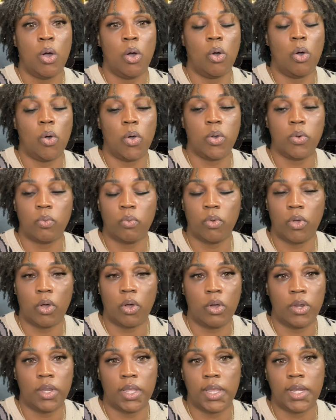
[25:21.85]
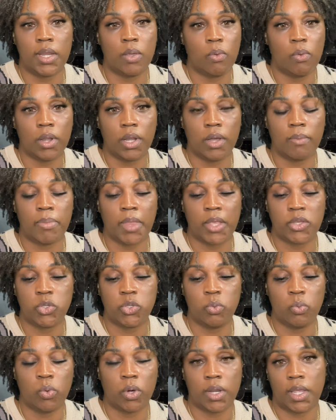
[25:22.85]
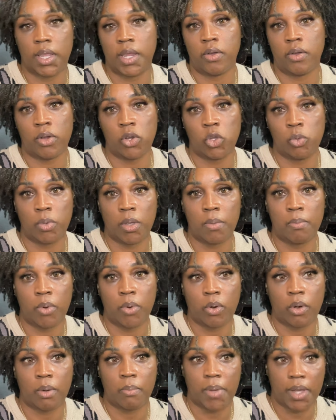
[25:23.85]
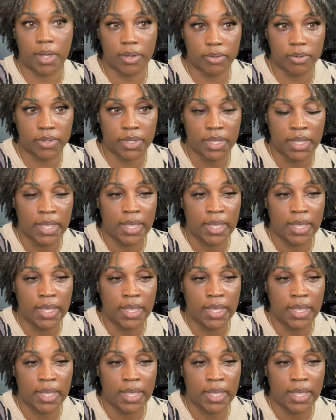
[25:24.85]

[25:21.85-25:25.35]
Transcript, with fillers: on any one of them that you want to hear a little bit more about.